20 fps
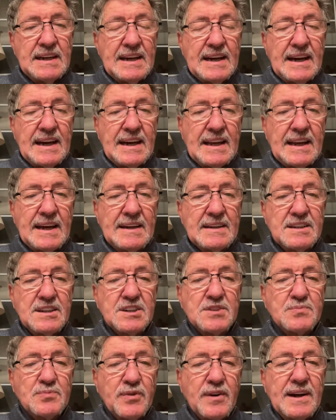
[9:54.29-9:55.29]
And I
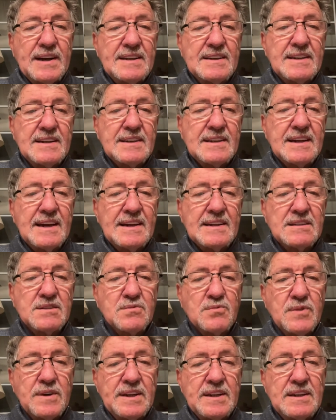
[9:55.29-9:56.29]
just pray that
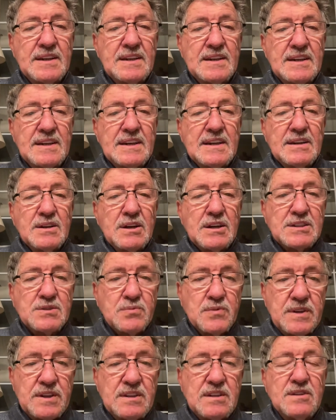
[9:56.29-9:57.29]
as we as
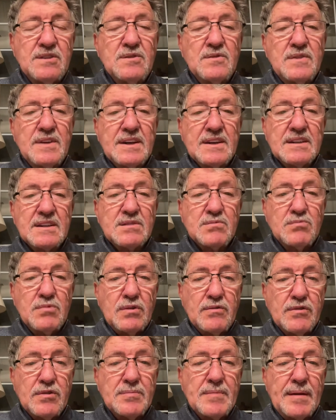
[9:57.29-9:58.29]
we do this,
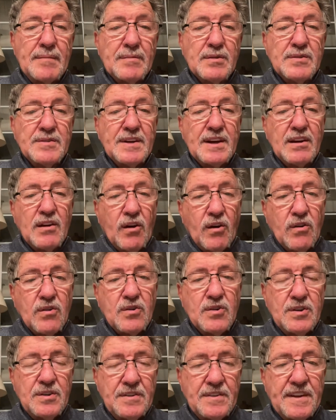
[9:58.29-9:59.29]
we'll remember that all
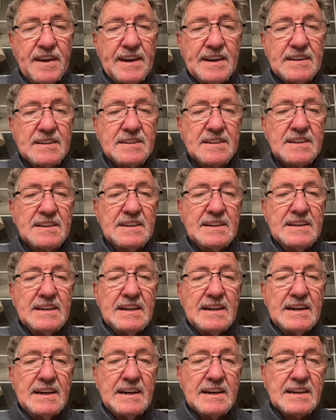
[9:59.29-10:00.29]
good things
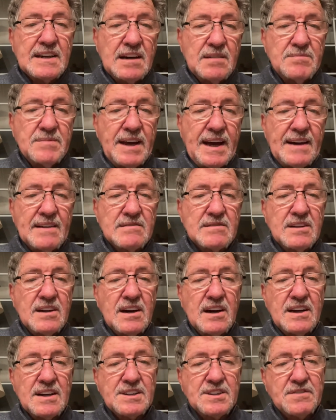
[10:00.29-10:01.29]
uh, come down
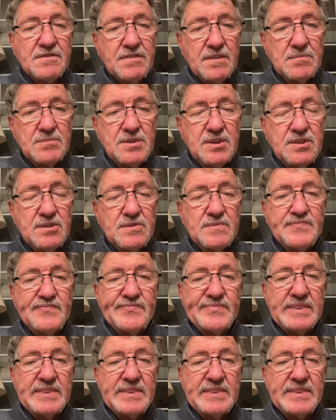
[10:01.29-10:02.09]
to us from you.